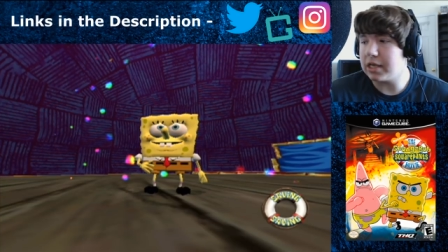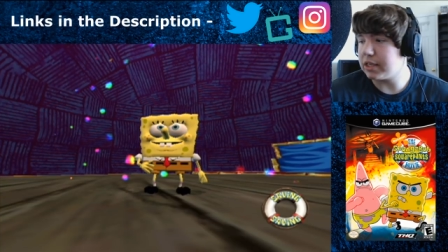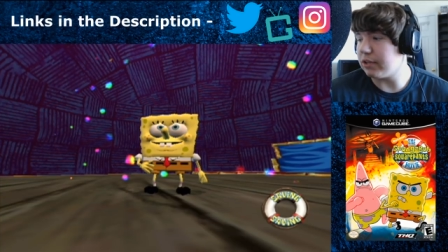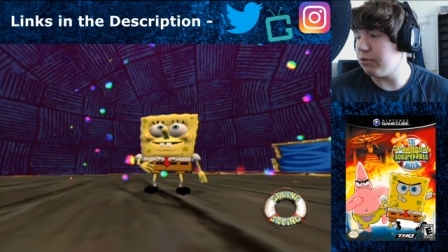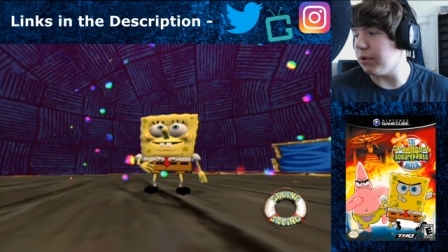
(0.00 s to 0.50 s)

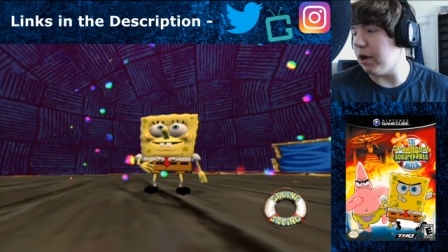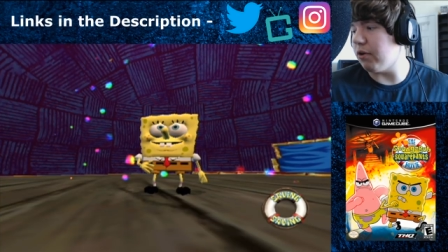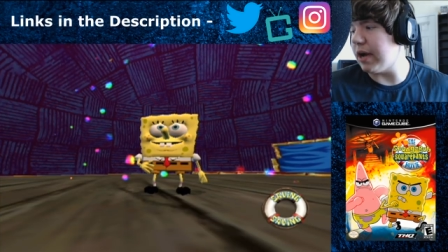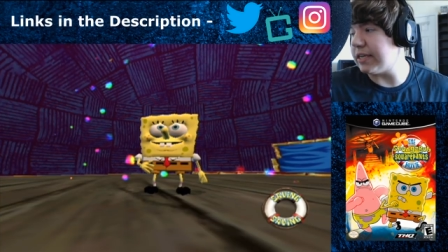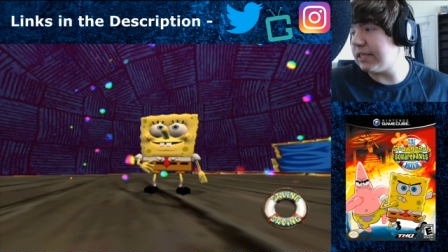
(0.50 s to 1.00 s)
Got through it,
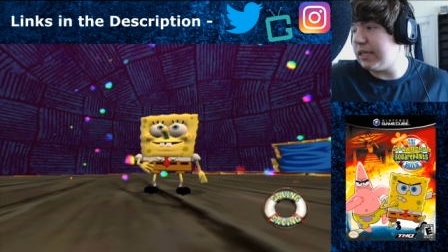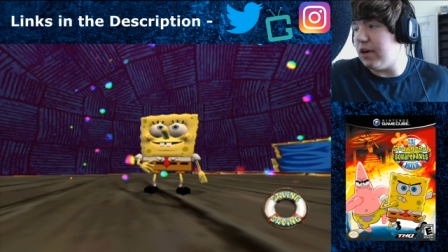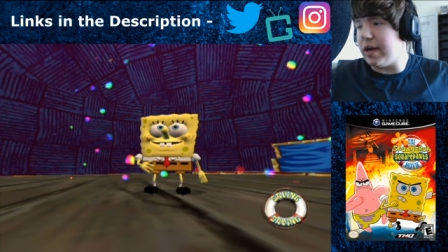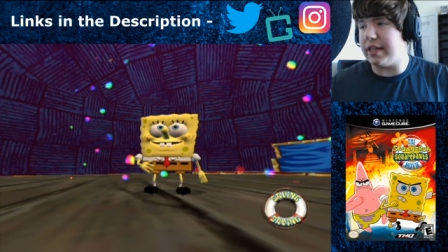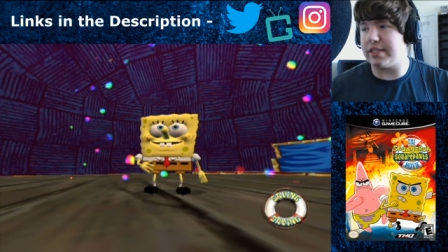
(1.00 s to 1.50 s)
alright.
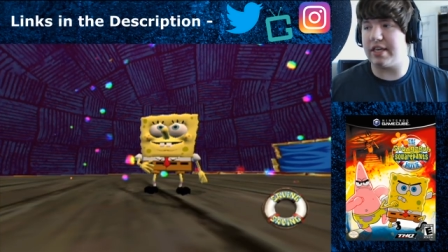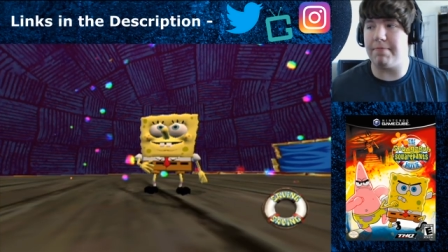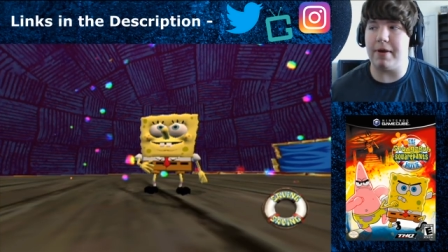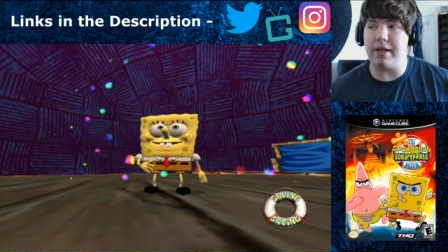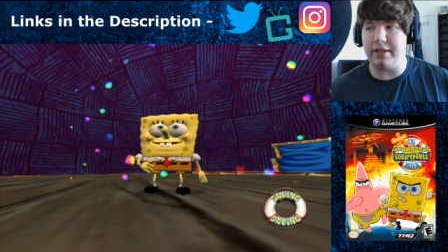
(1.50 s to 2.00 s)
Alright, let's
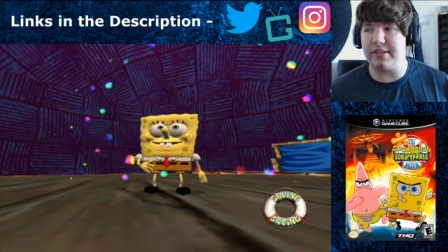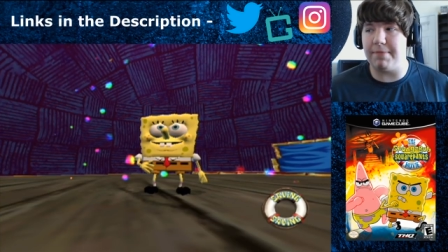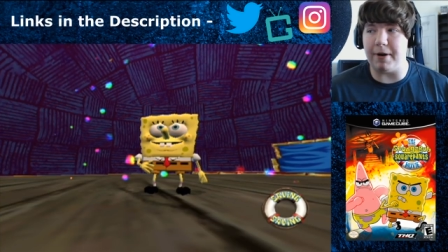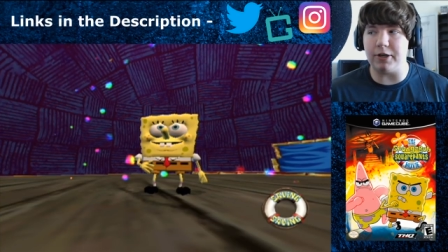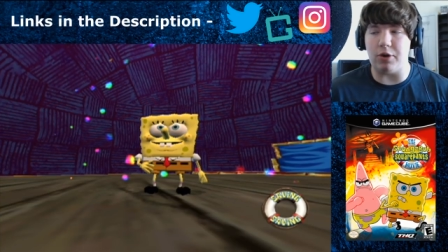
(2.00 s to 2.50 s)
keep, let's
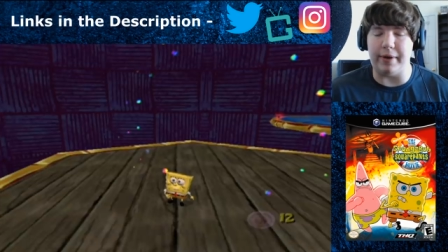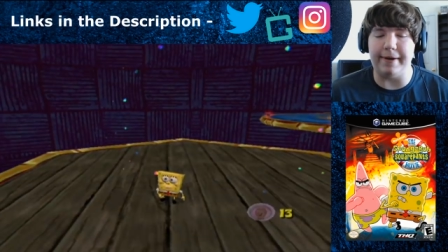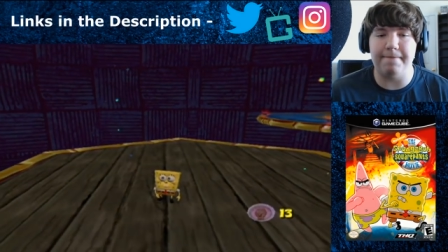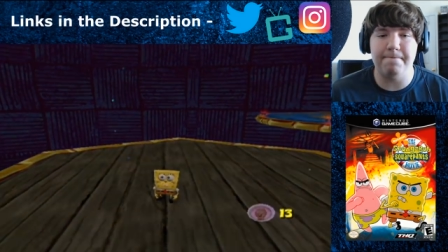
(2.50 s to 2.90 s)
keep on going.